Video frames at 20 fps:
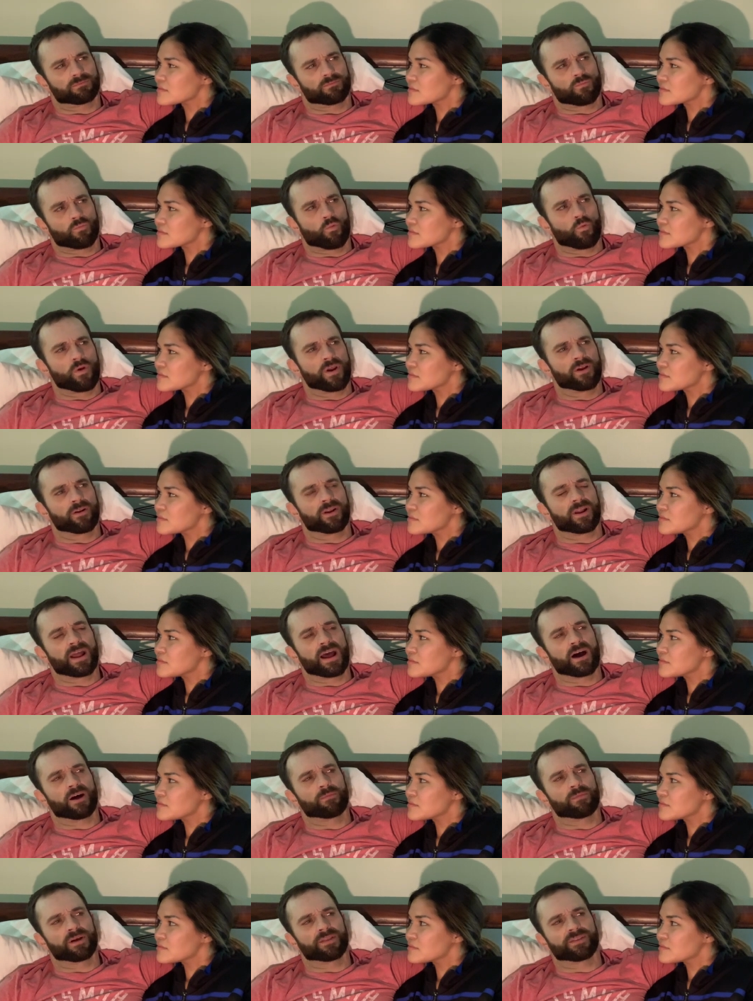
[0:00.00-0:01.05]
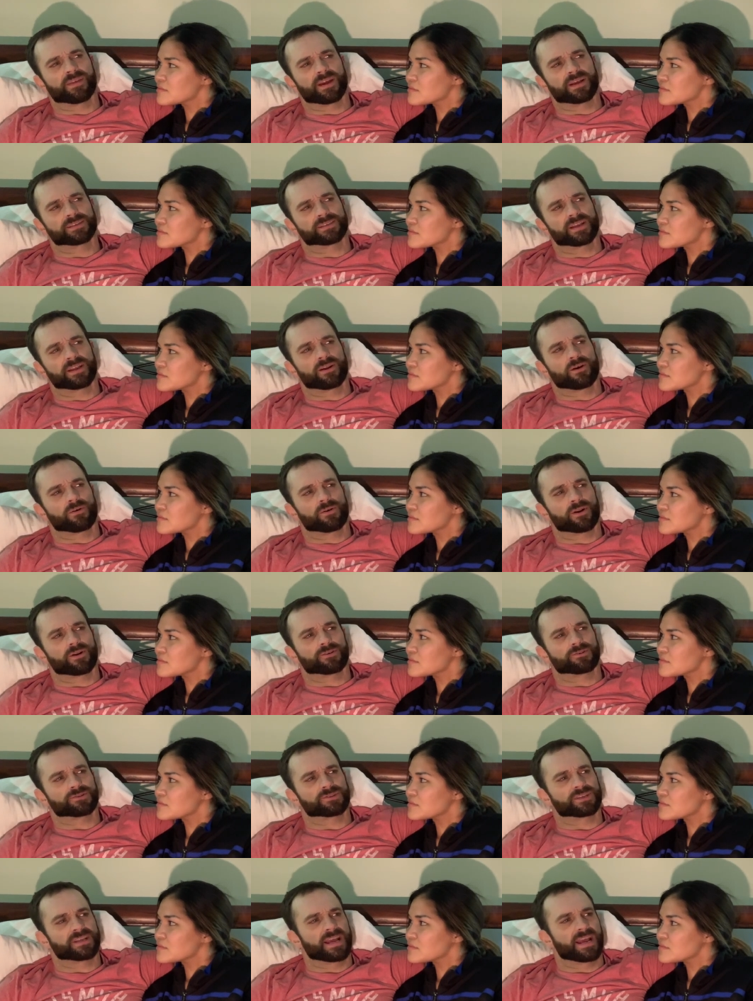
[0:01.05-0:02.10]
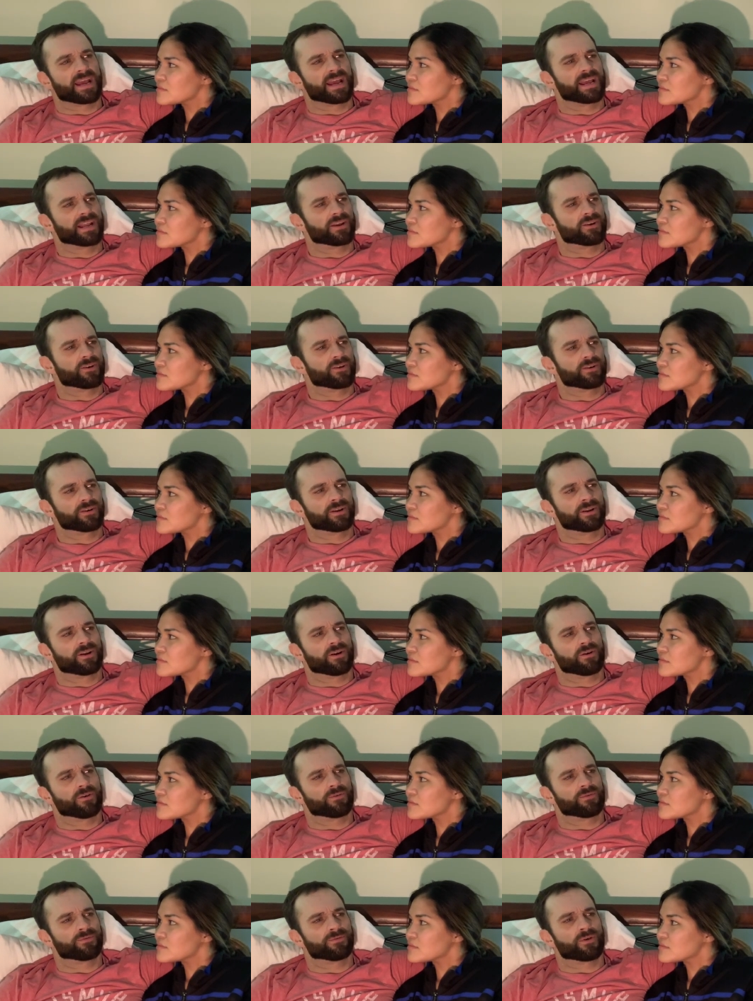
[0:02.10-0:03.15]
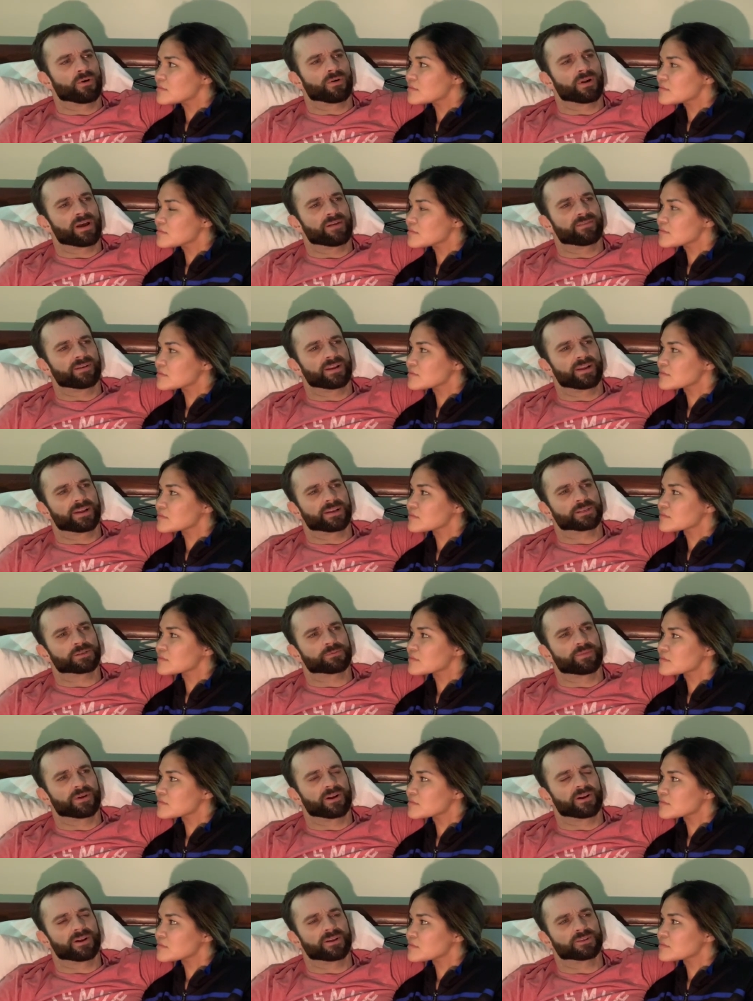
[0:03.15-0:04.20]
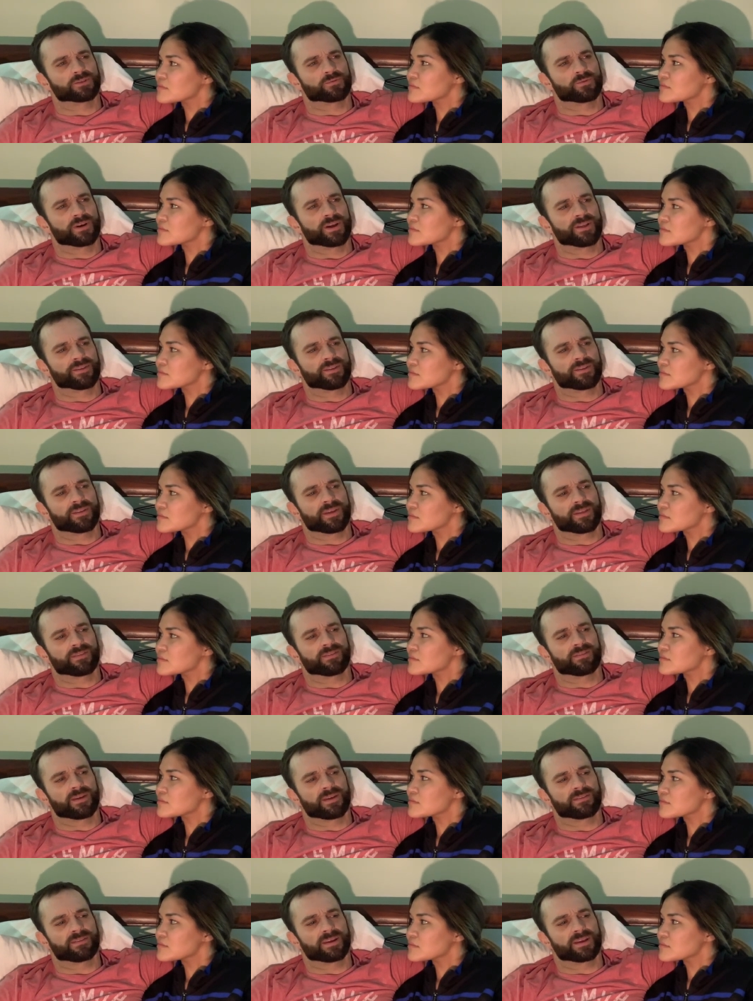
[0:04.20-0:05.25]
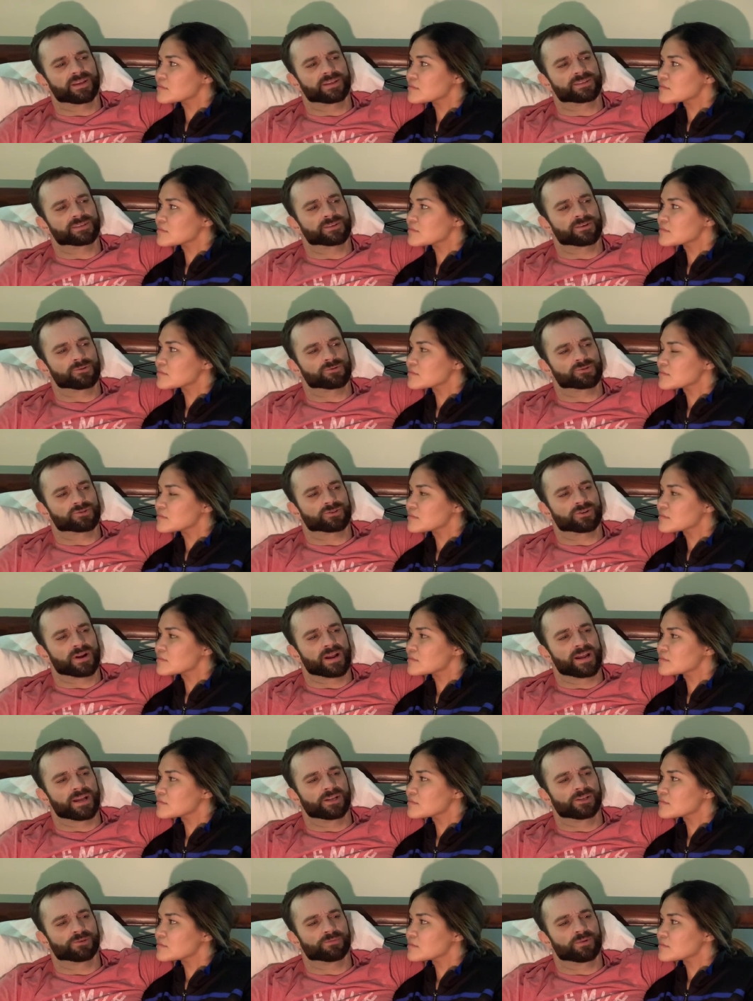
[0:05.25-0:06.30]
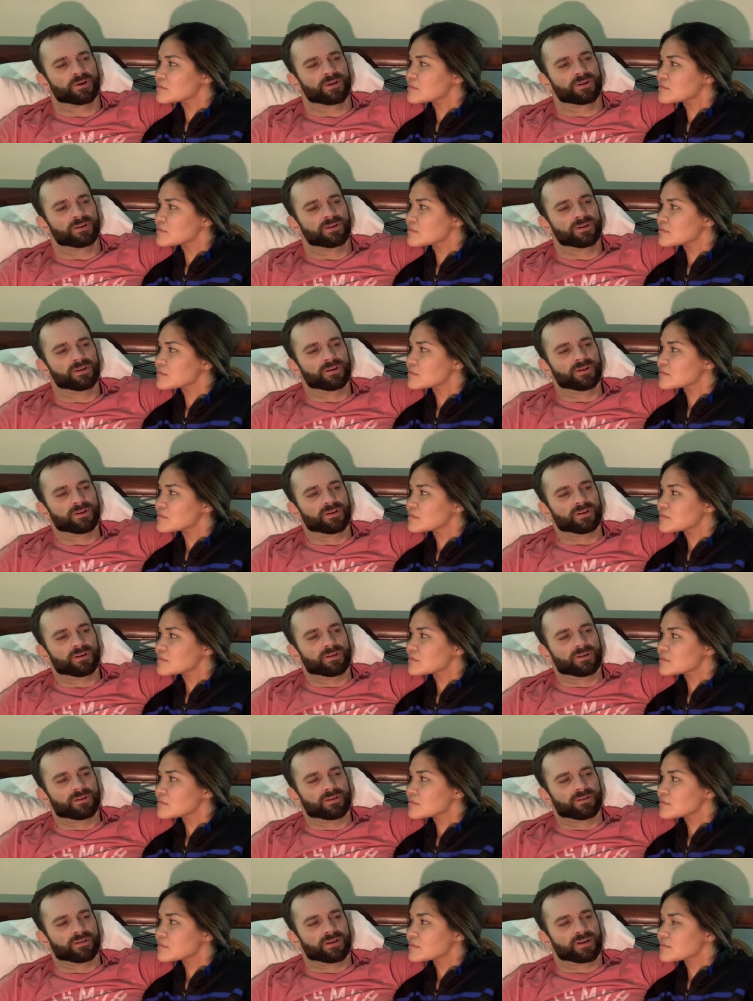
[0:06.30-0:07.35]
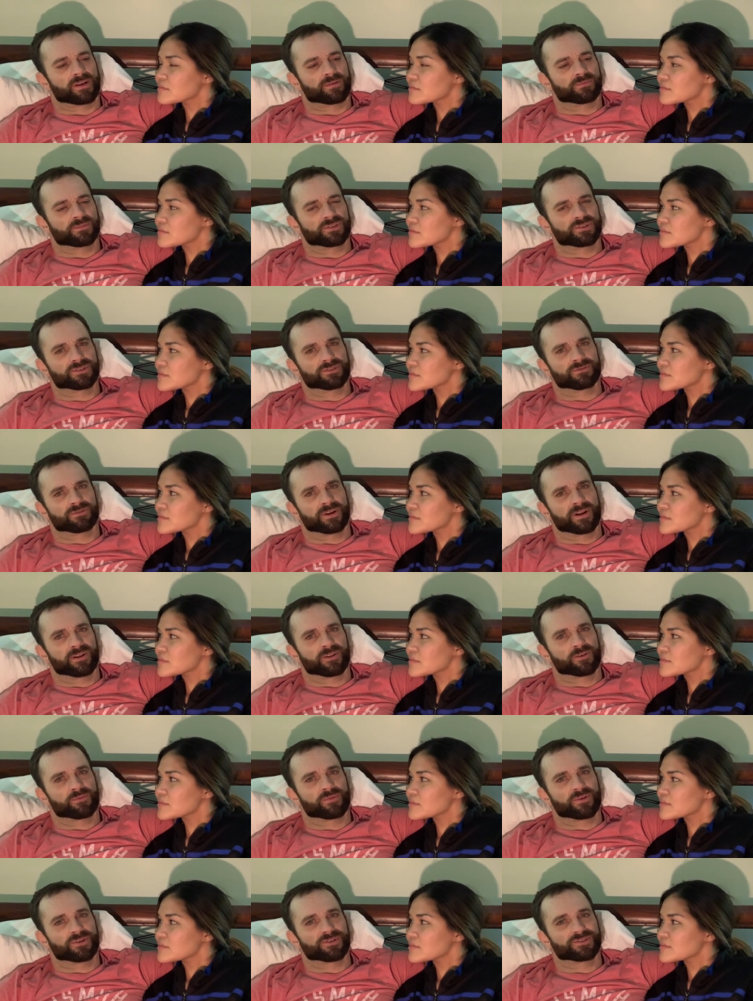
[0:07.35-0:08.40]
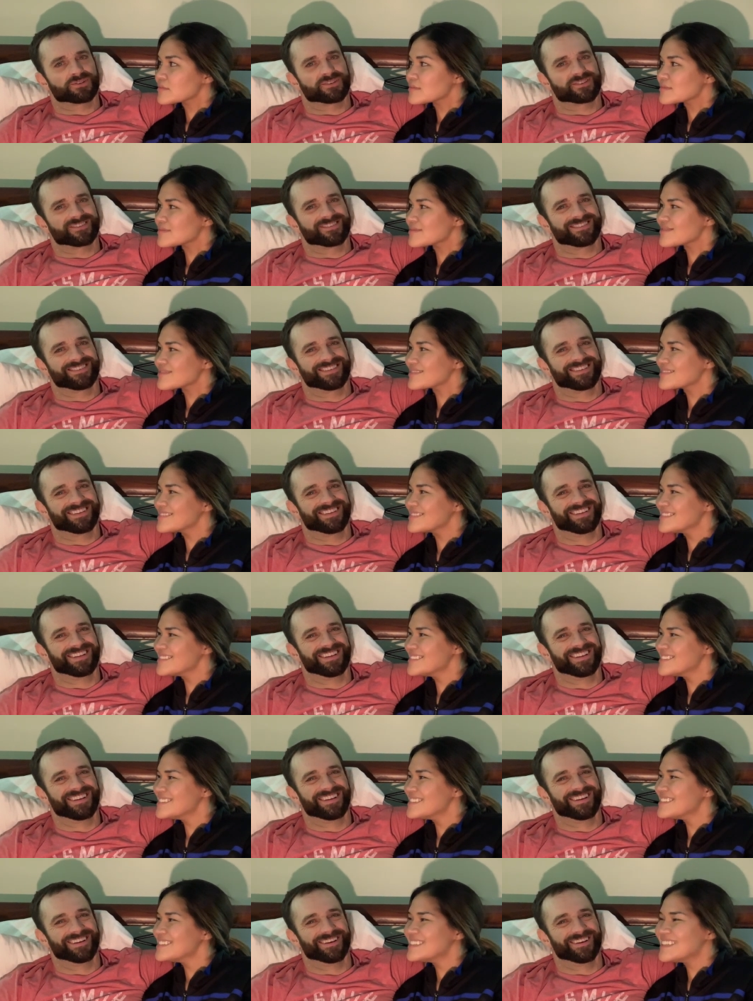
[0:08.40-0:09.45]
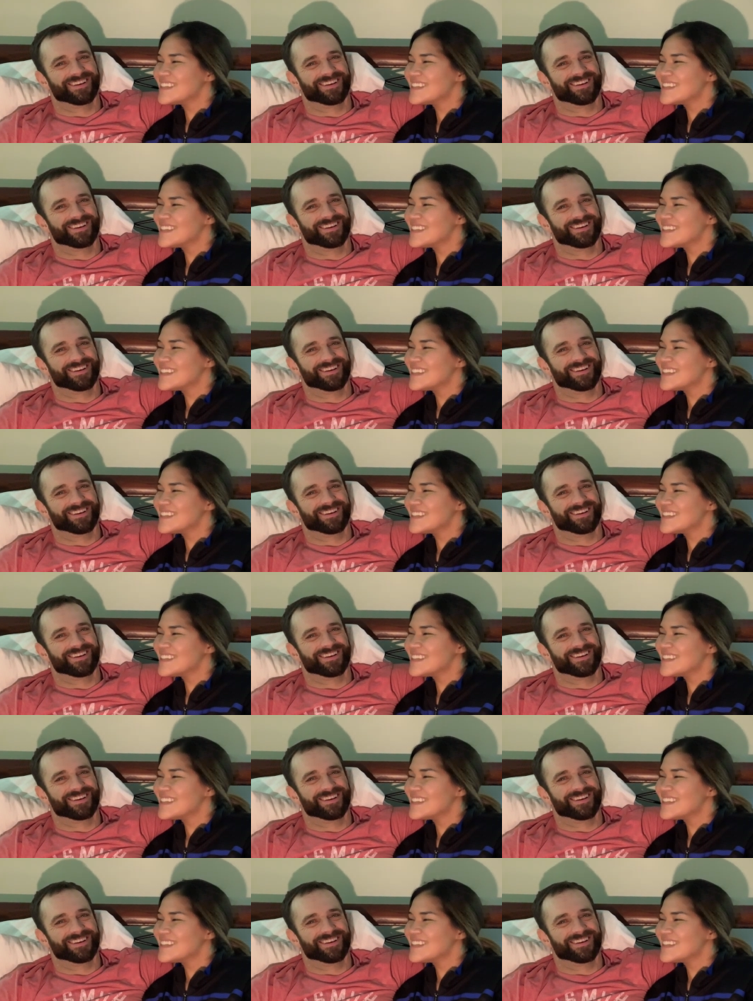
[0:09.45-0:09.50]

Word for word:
Speaker 1: weirded out by things they don't understand or you know don't have any experience with, and they they think it's so strange. But like I'm just a regular person, you